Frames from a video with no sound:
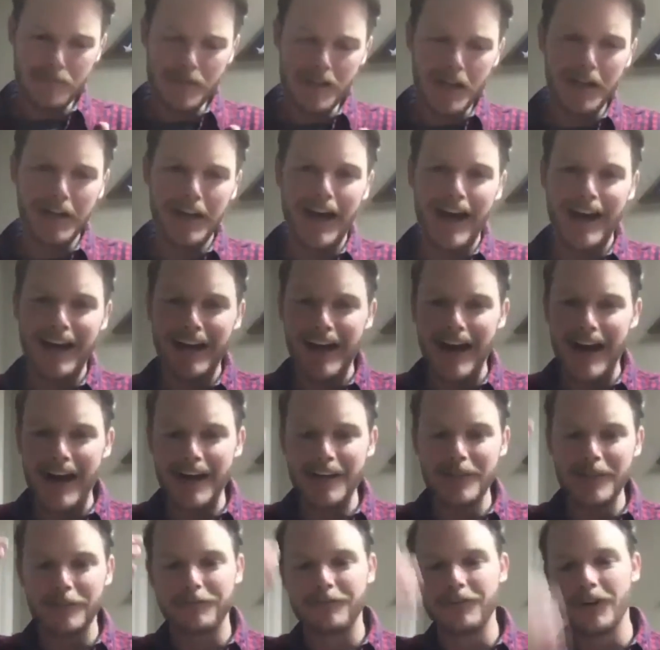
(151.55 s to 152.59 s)
Got a guy in
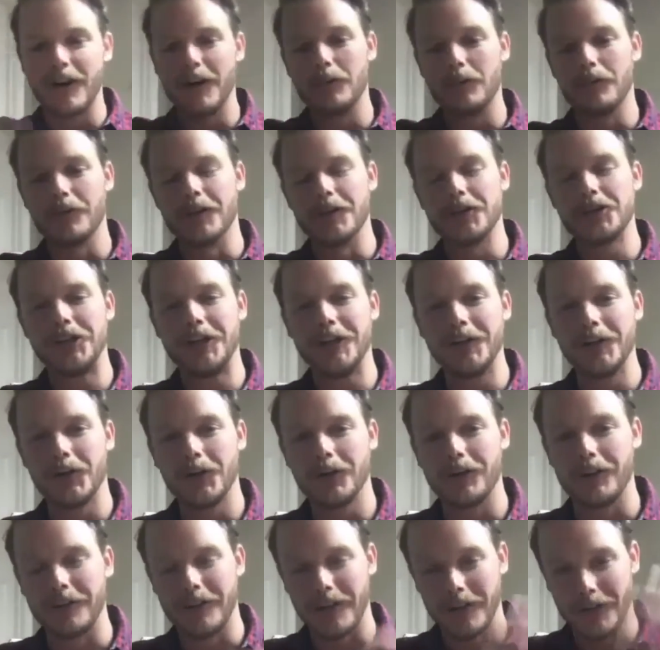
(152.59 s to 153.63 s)
the front with a shield,
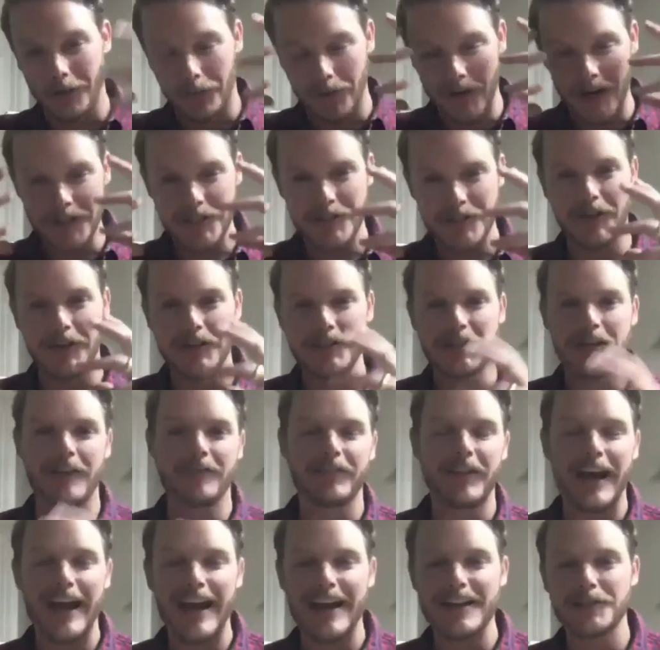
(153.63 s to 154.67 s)
and then the rest of us have
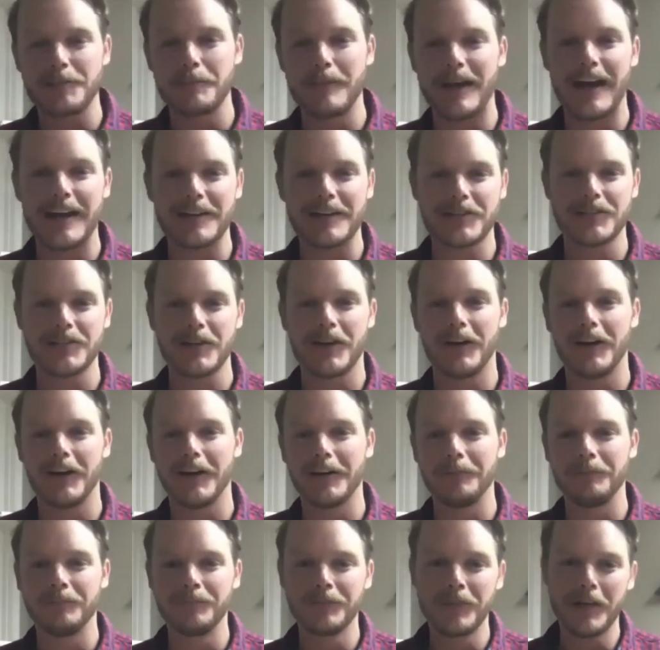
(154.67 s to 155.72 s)
gas masks on.